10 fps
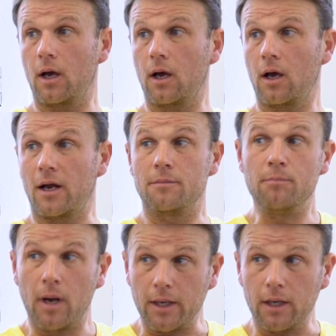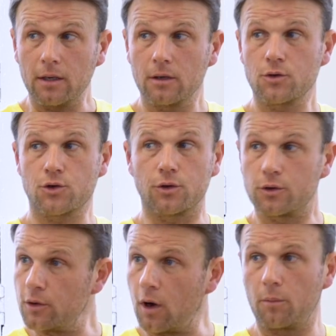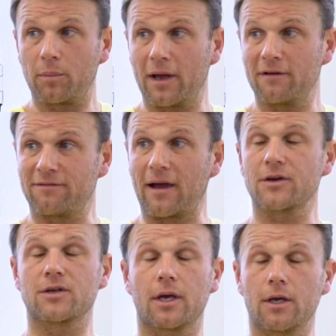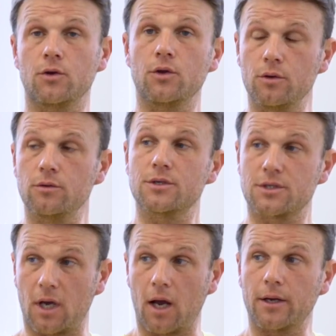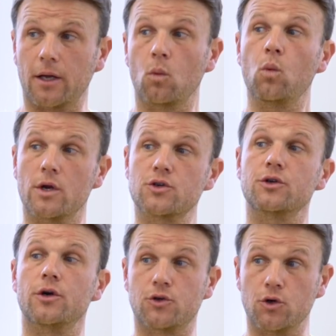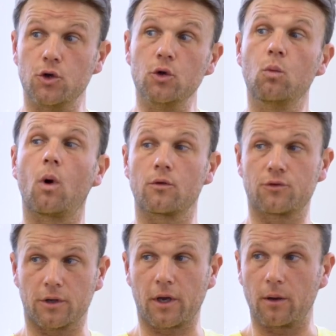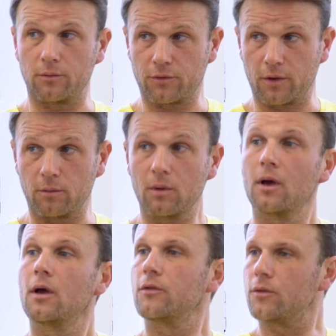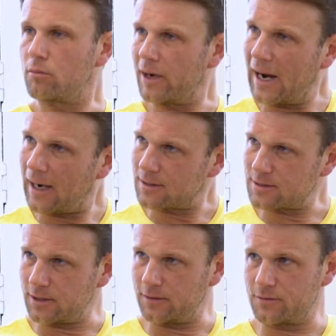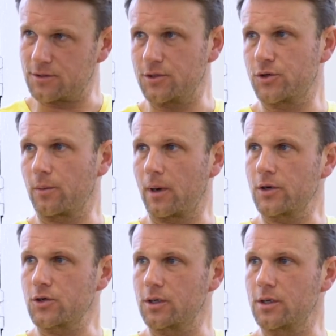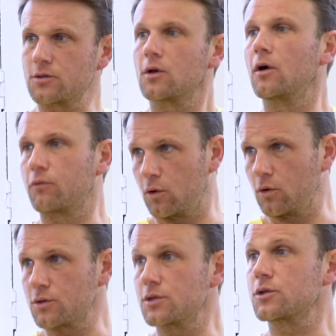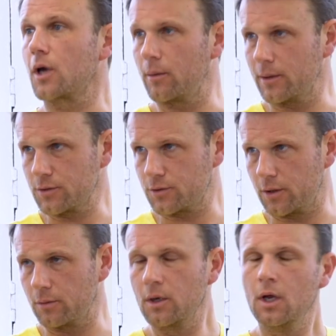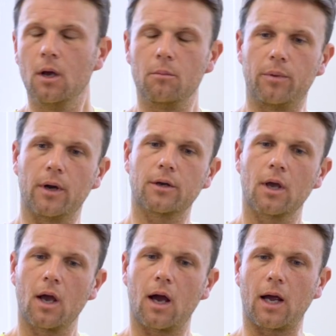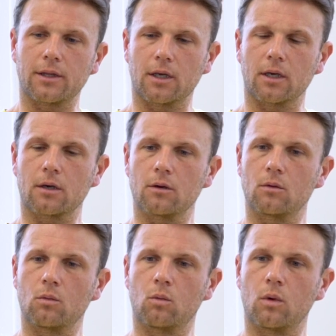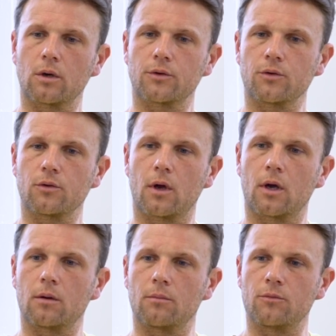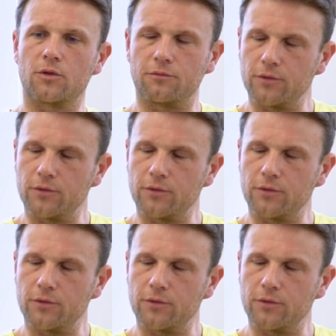and money should not play a factor in you deciding which surgeon you want to go to. The reality of the situation is, of course it's going to. But I think what the